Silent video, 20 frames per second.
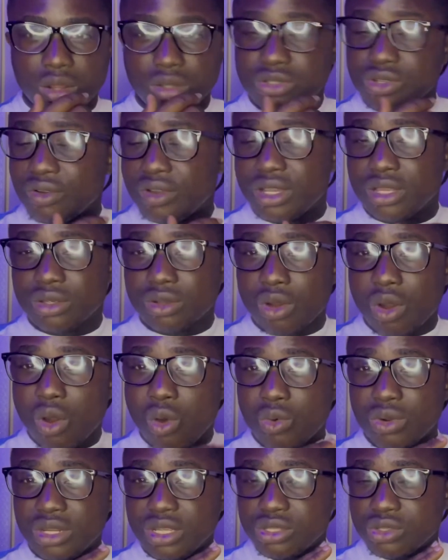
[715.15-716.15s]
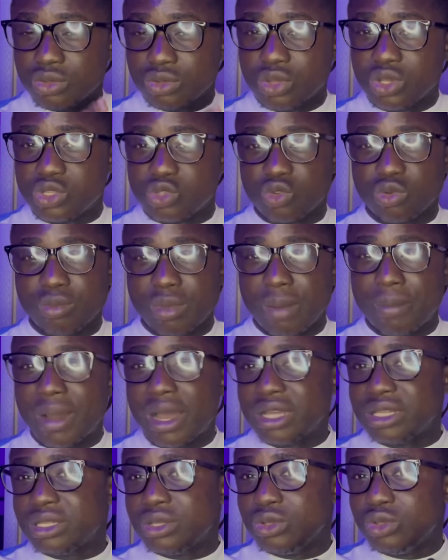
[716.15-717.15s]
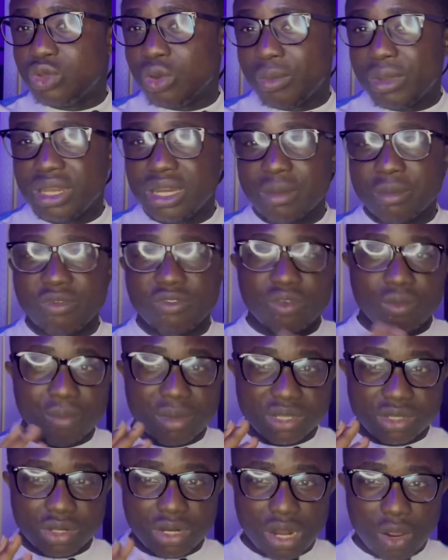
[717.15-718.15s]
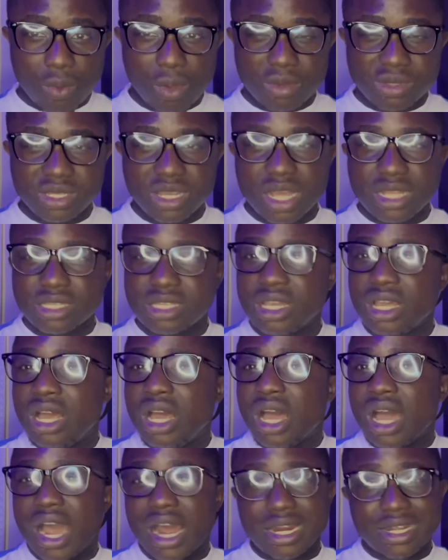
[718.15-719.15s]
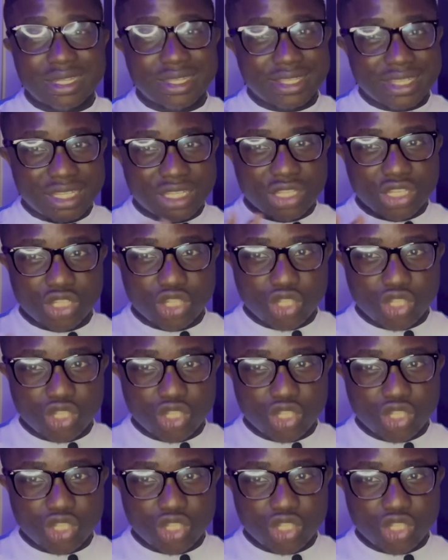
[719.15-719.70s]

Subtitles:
sorry, all we need to know is to remember the domain name of a particular website. And it is the